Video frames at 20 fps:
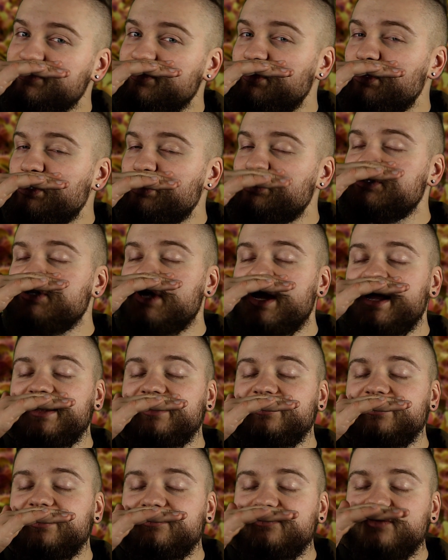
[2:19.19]
or
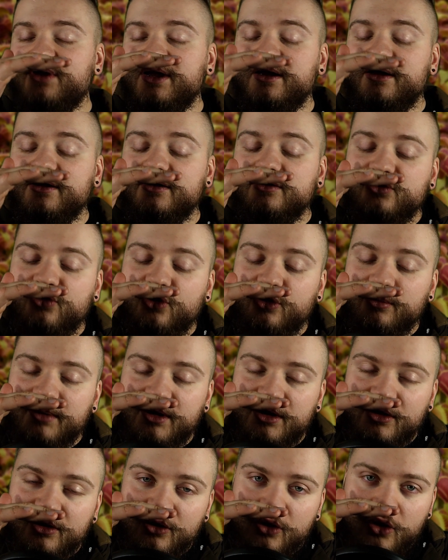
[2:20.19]
scientific
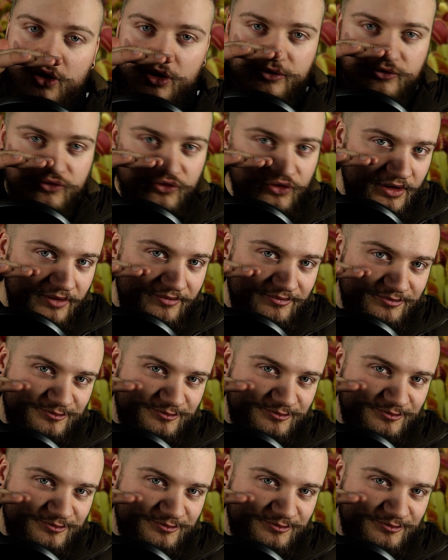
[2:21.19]
terminology.